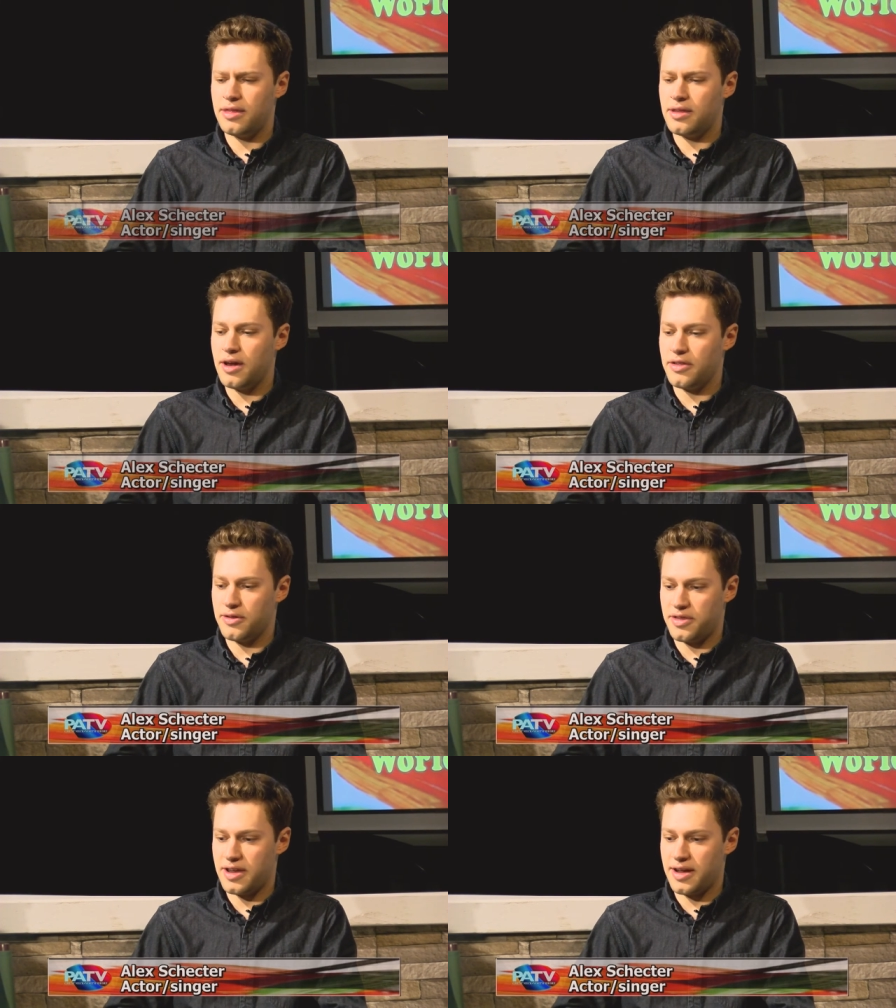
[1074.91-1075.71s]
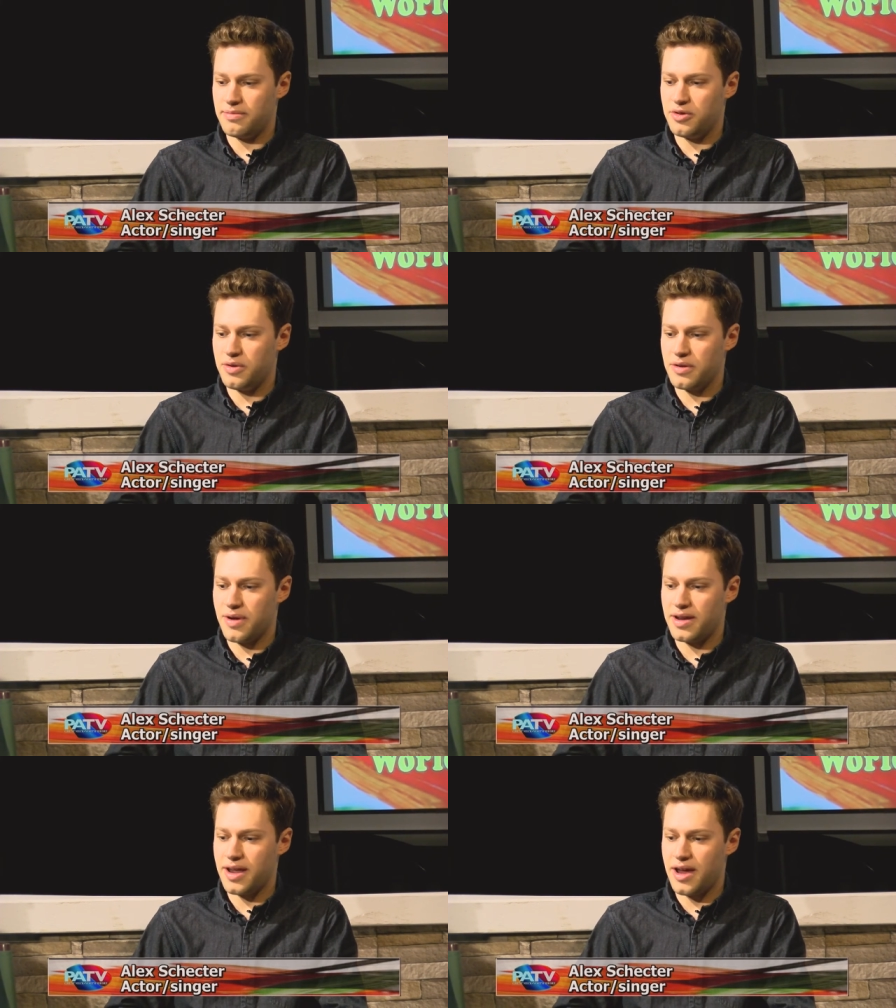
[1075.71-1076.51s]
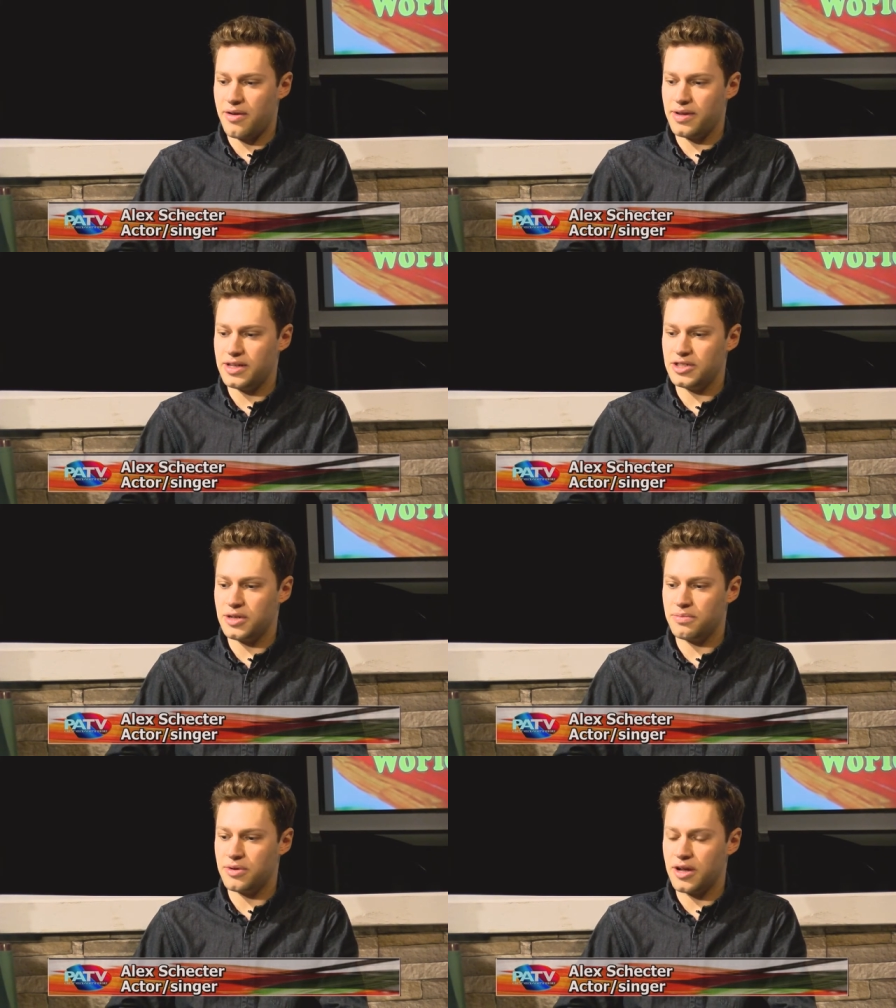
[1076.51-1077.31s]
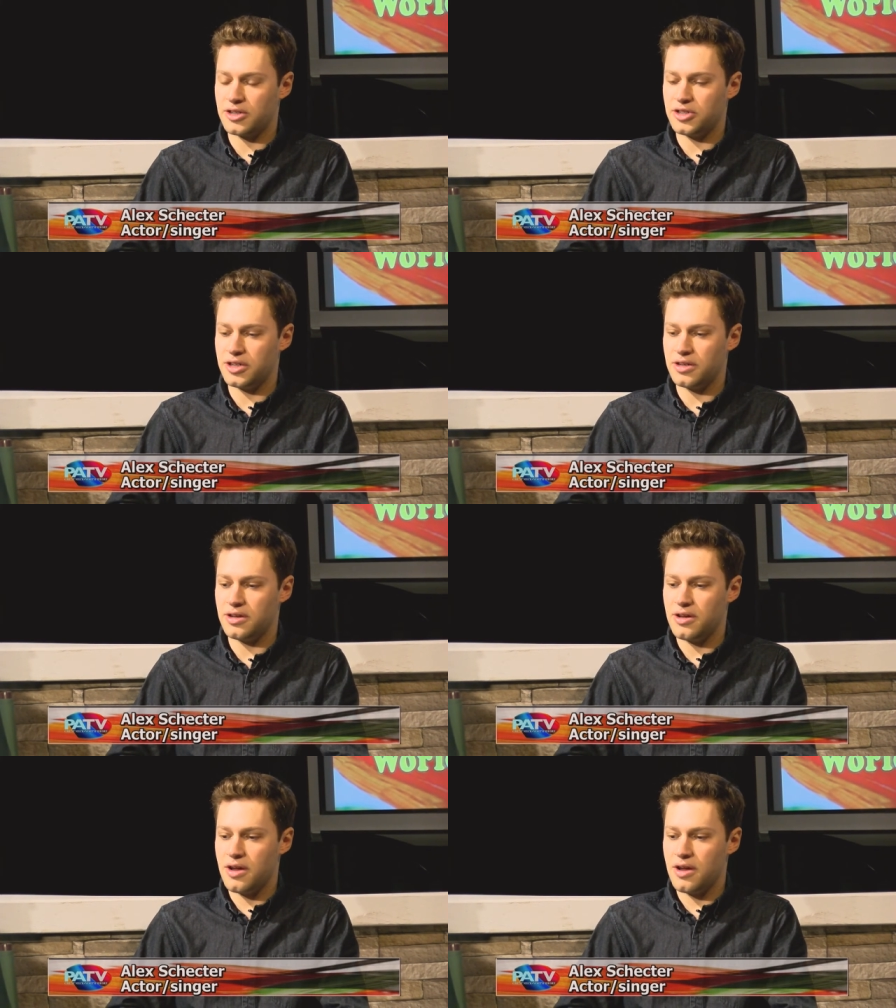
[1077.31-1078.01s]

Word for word: the other thing I'm doing right now is a production